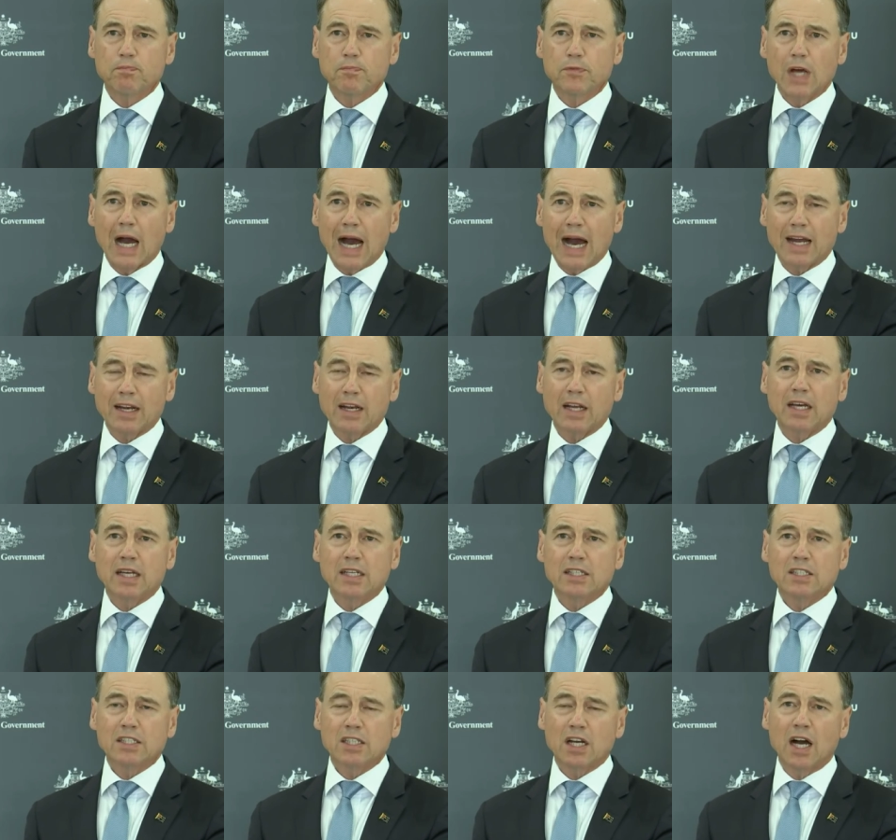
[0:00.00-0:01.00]
data
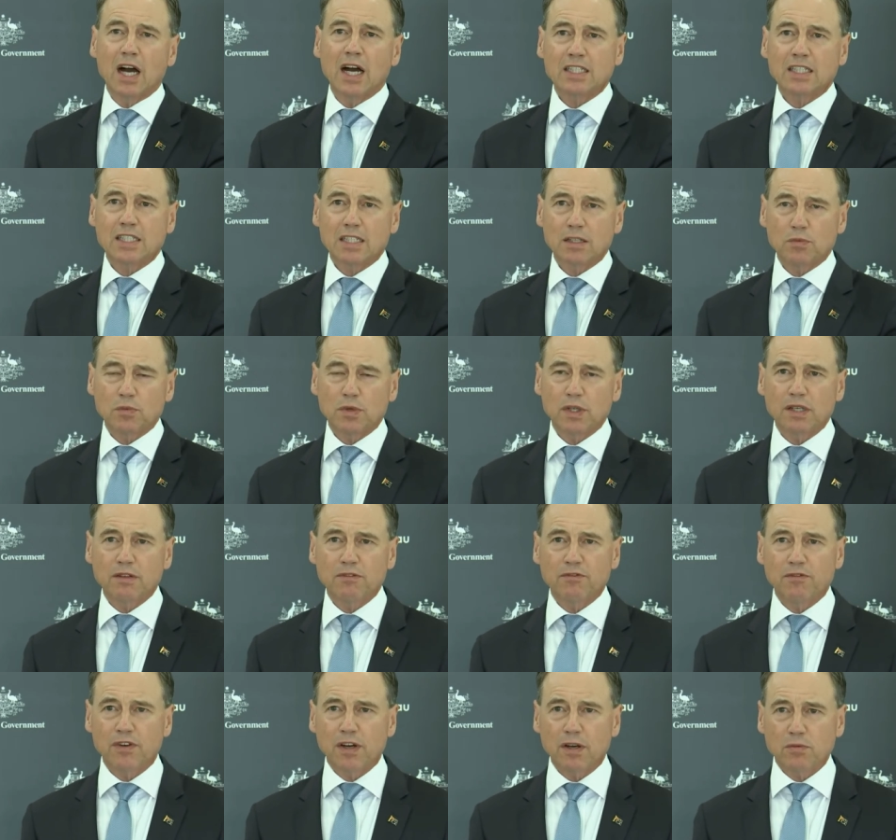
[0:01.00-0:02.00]
and science that
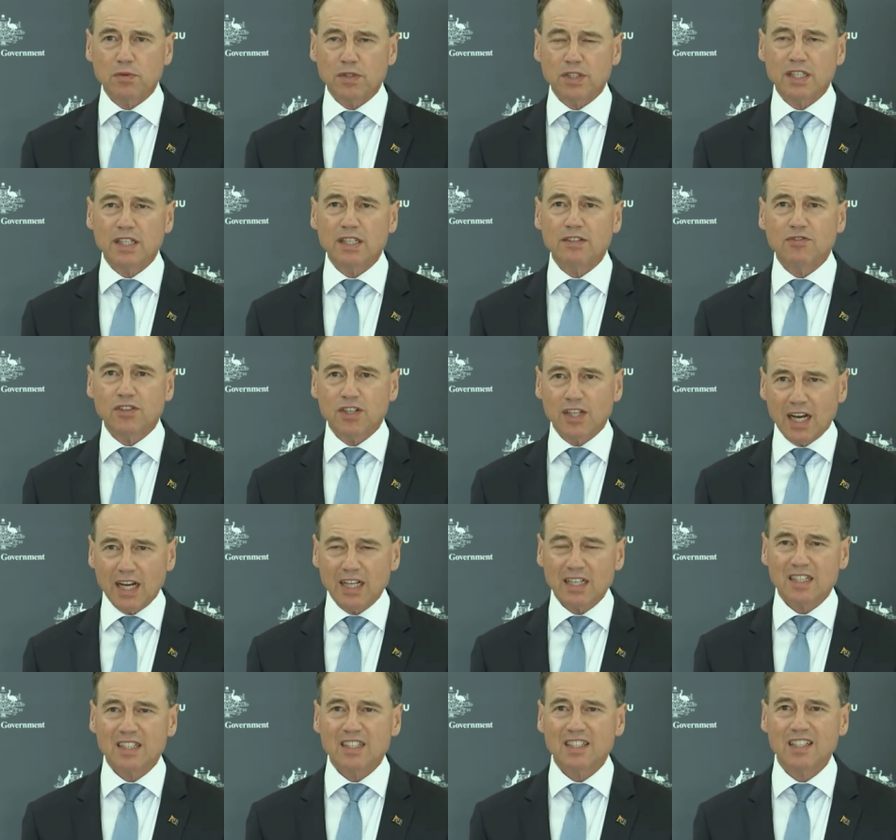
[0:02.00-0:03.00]
we've received to
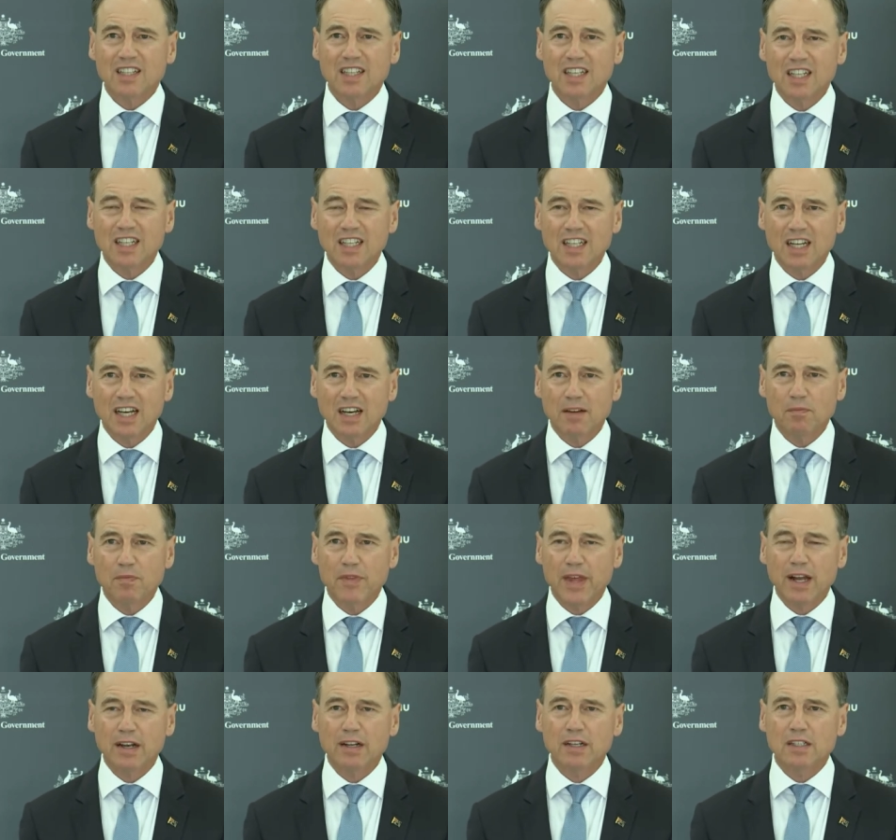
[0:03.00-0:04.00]
date, then
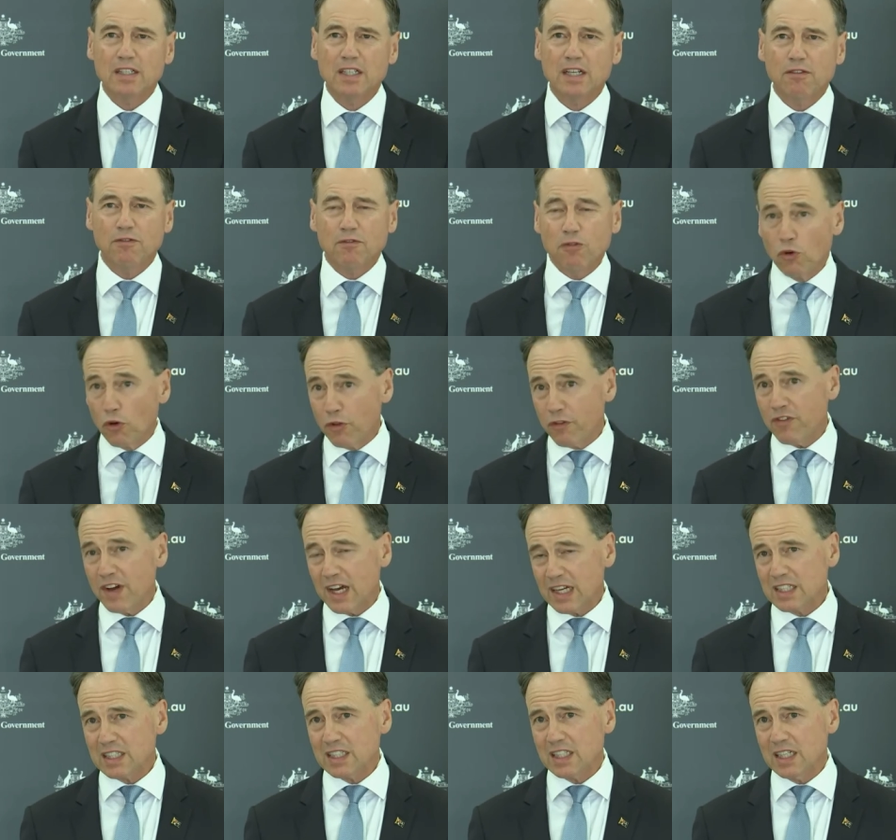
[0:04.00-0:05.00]
that fourth
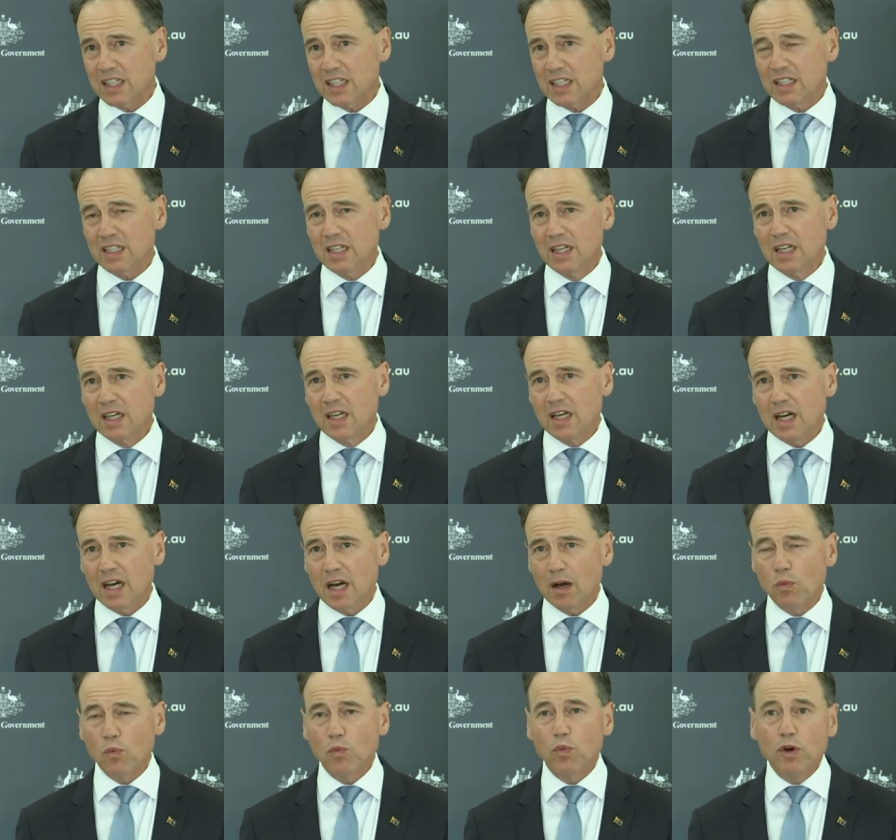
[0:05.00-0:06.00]
vaccine
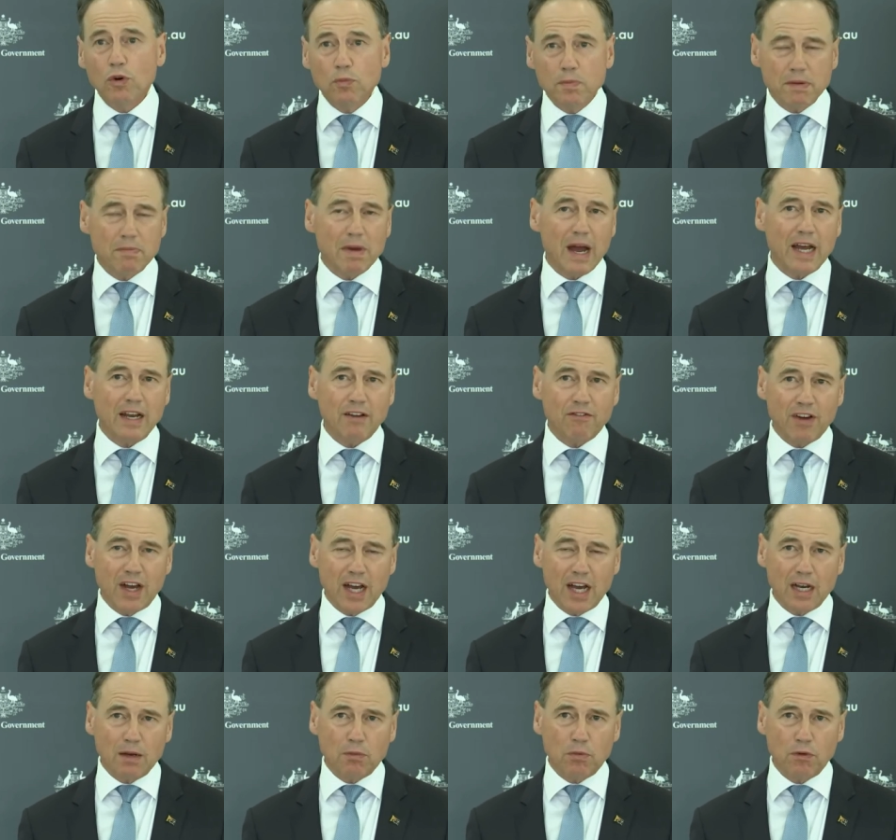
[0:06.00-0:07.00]
will be made
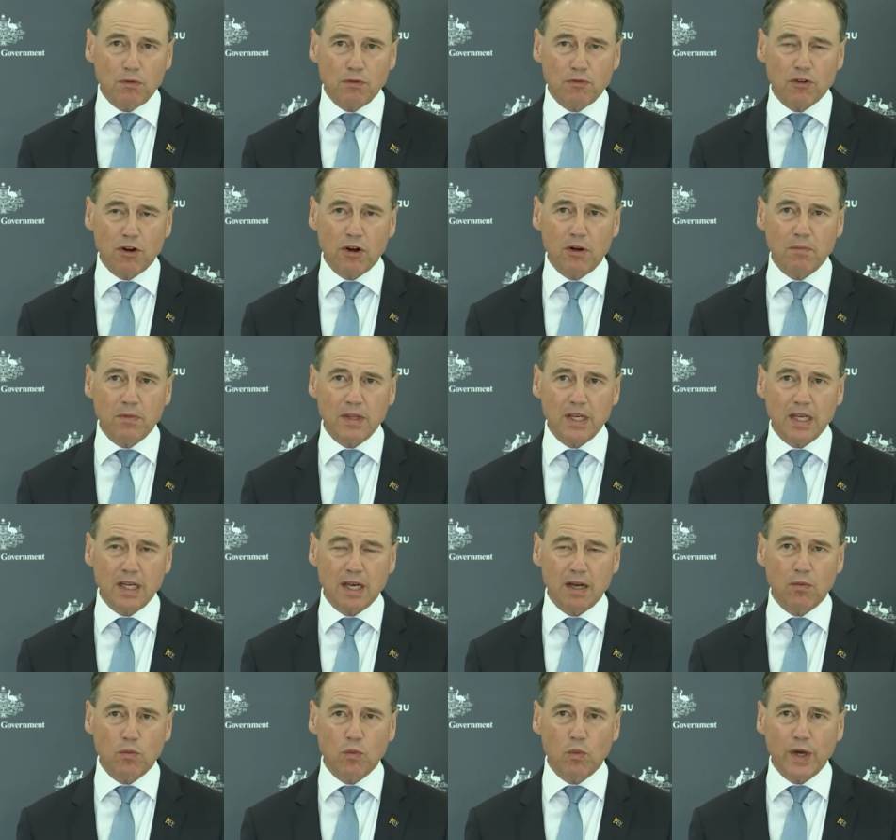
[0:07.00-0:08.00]
available from the
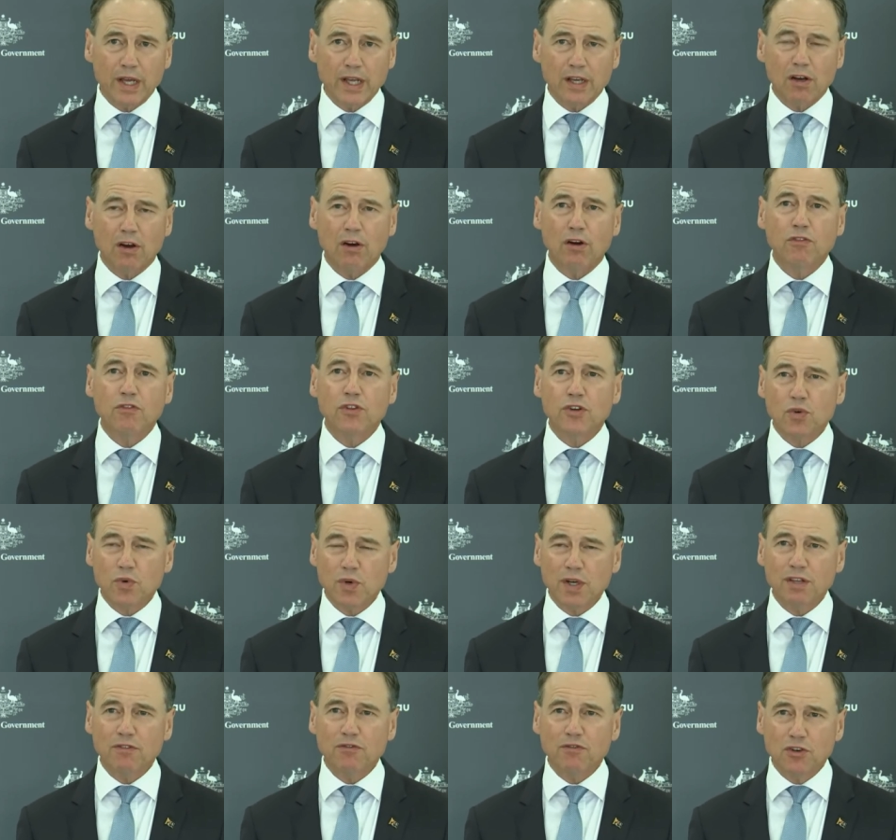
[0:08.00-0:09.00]
week of the
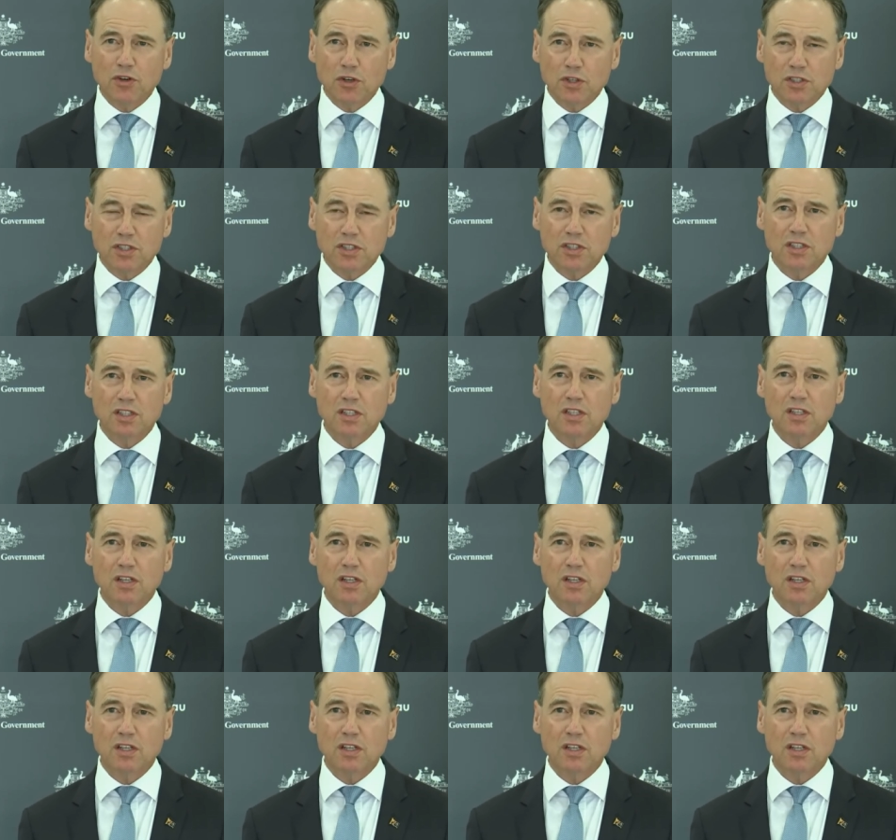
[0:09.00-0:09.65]
21st